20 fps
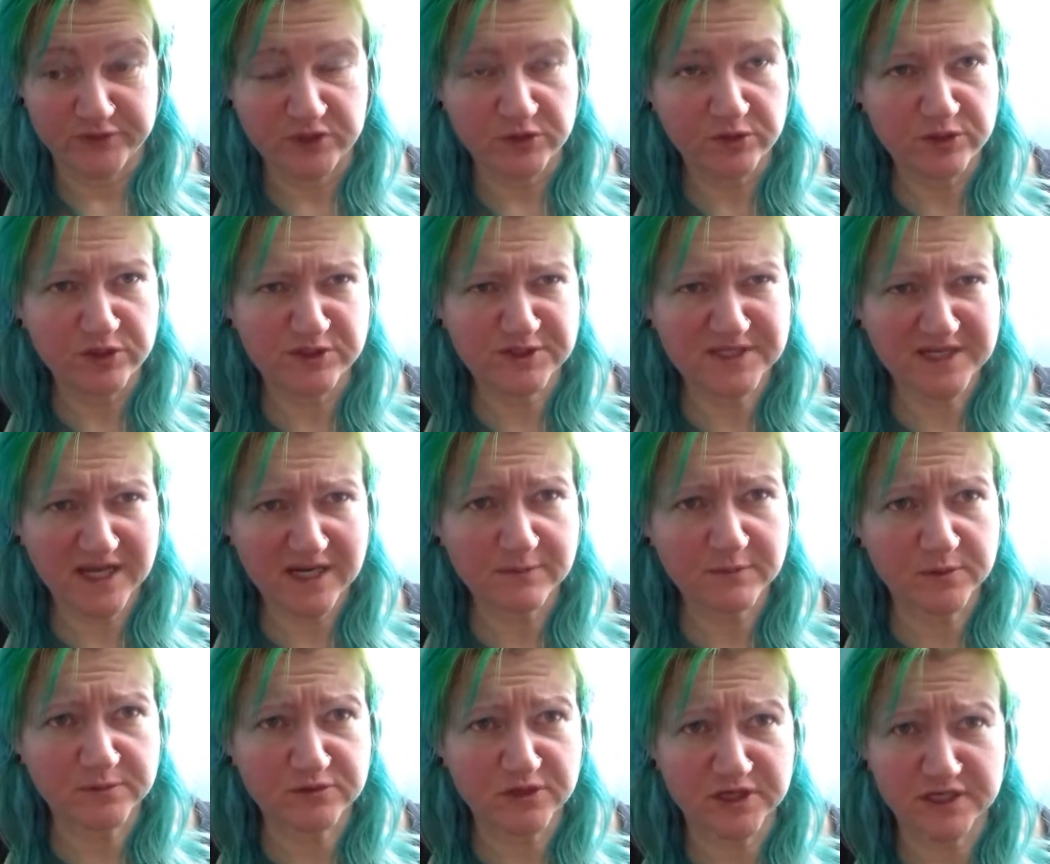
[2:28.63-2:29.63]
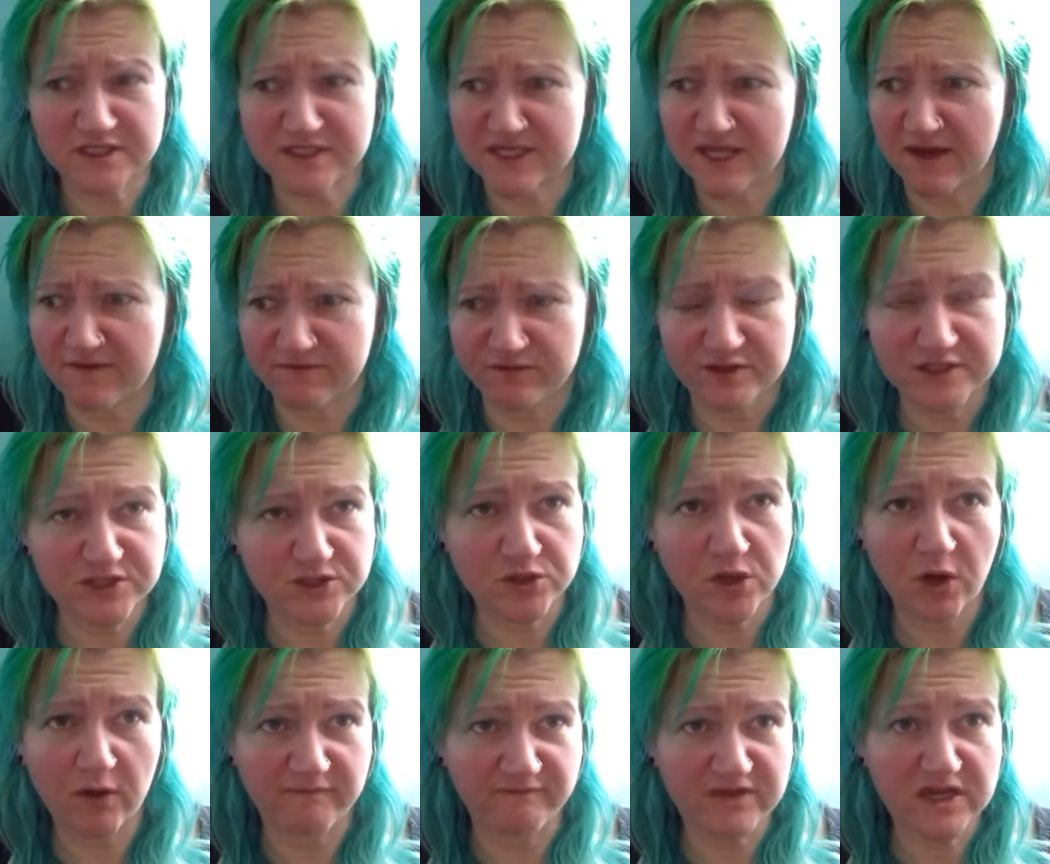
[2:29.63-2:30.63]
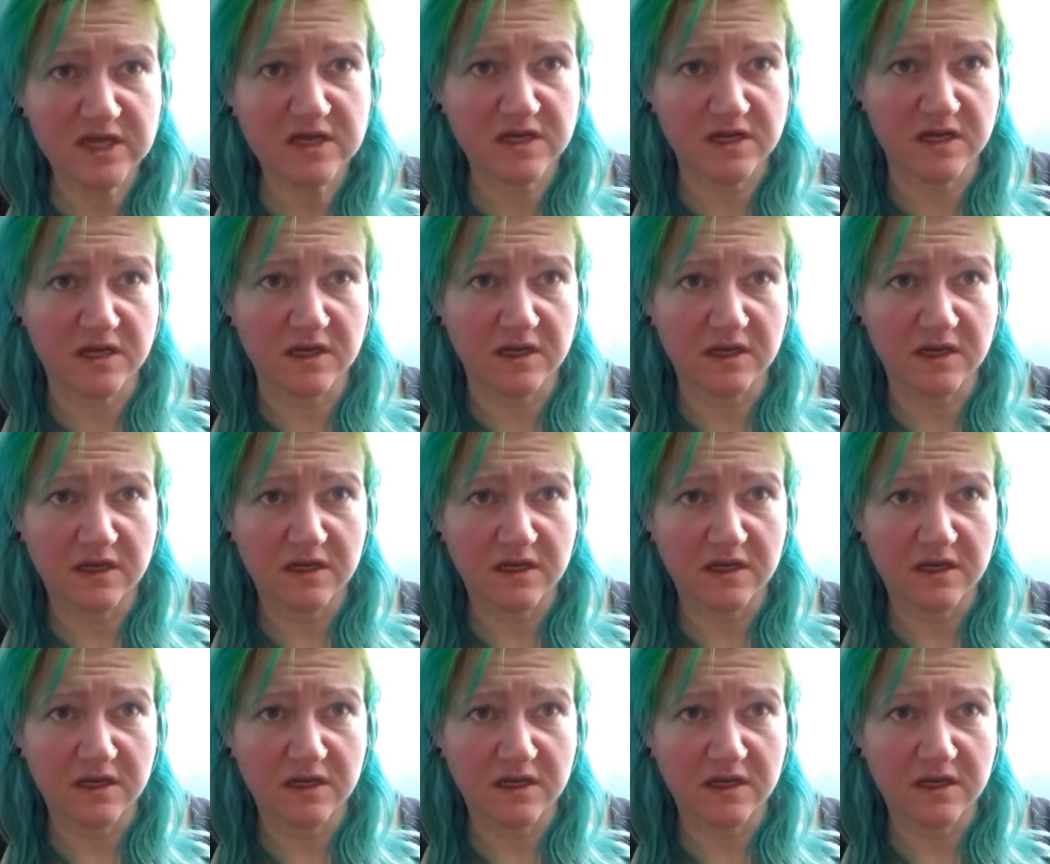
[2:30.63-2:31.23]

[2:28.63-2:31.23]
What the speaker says: you're using animal products, therefore it's not vegan.